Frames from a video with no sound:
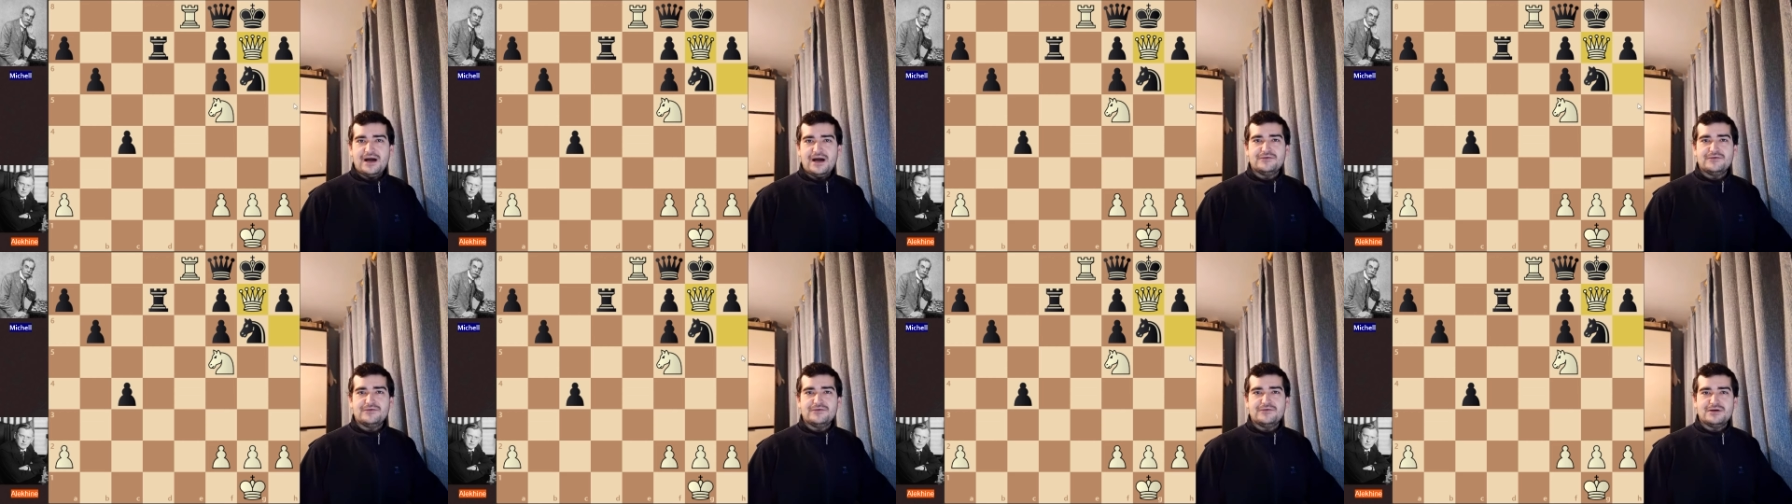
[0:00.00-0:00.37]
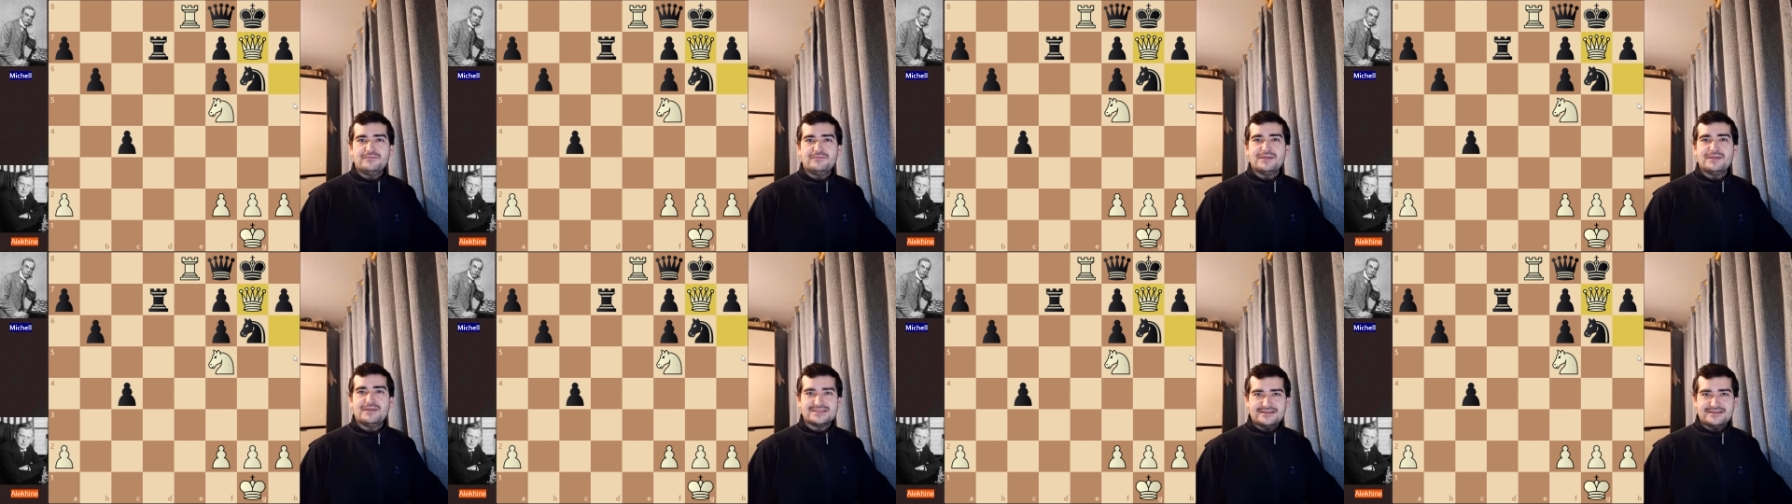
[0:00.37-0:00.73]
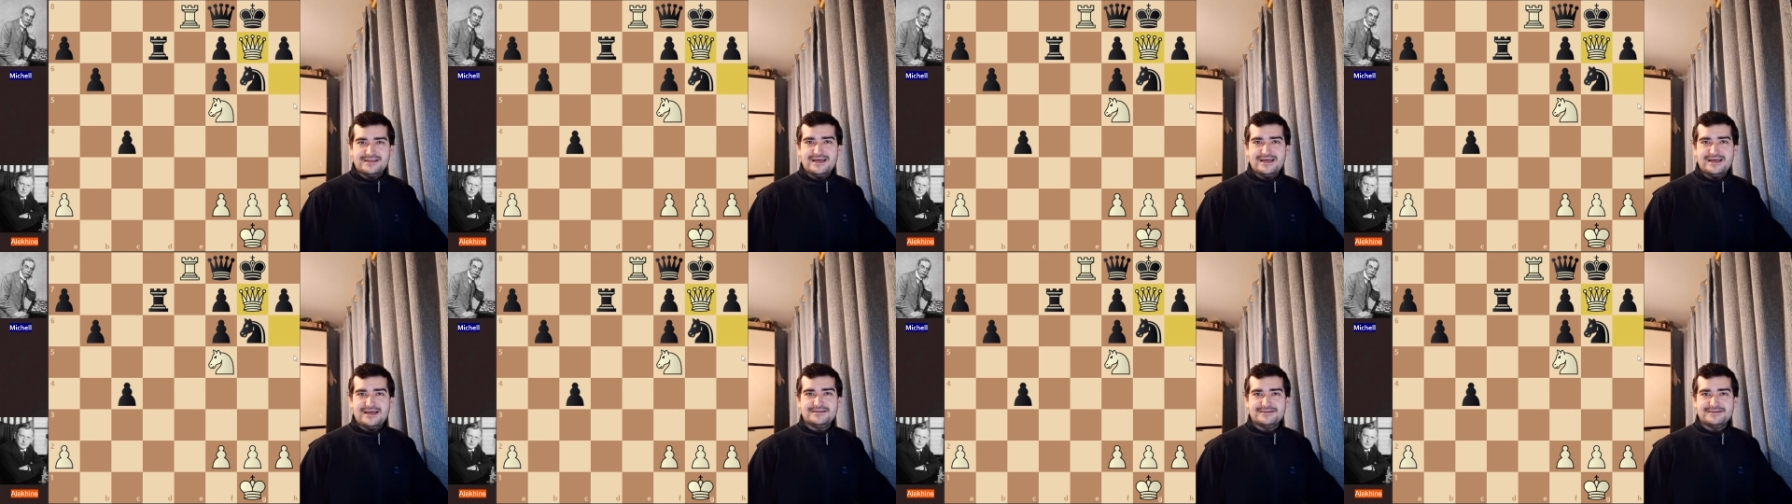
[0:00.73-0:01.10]
I wish you a pleasant
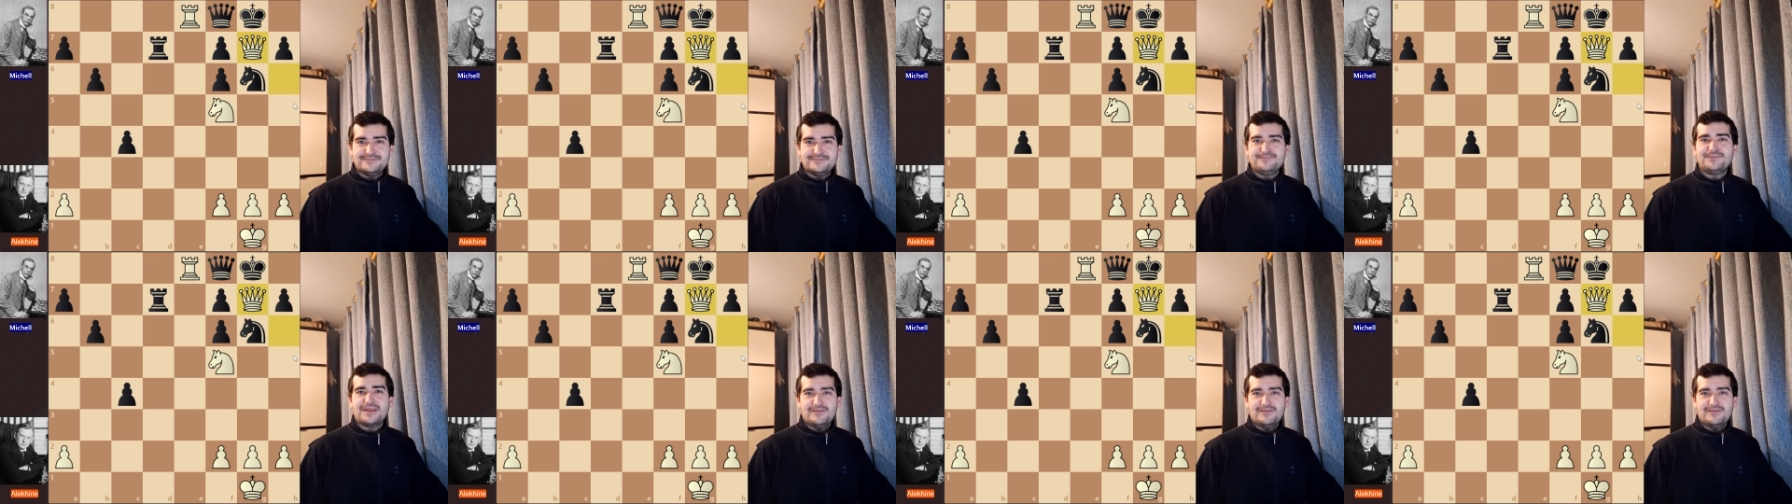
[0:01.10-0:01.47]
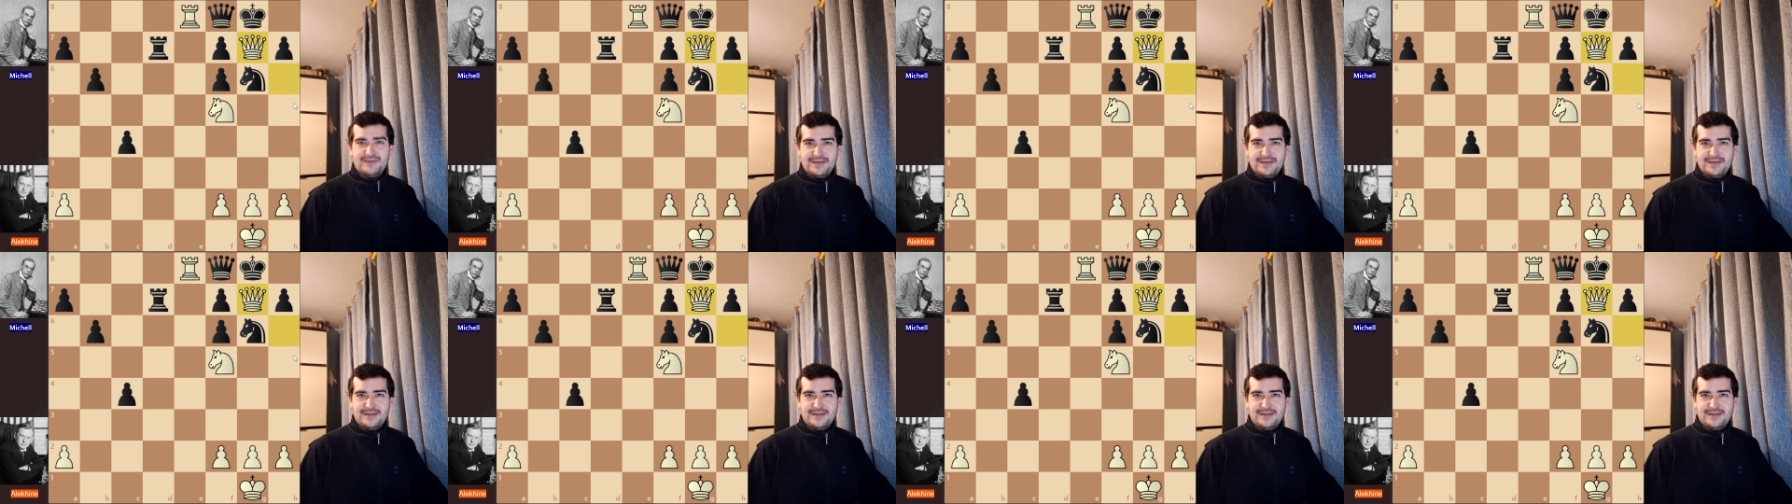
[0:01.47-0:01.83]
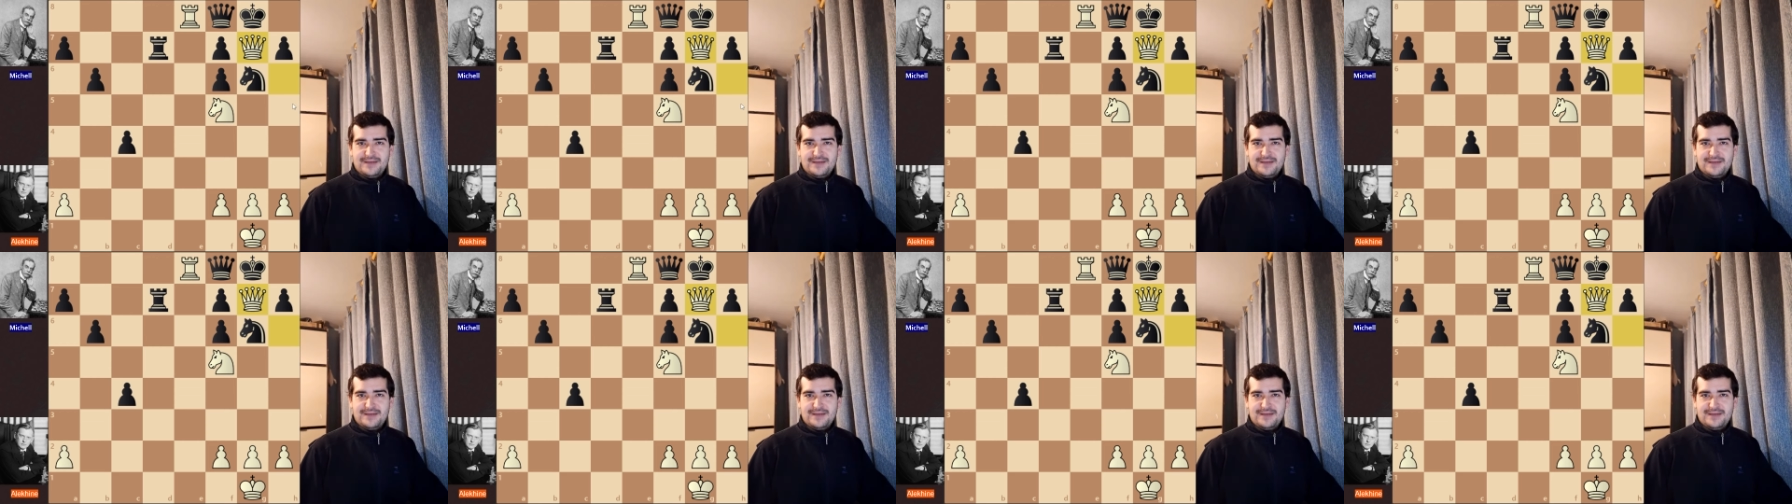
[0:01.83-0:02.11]
night. Bye bye.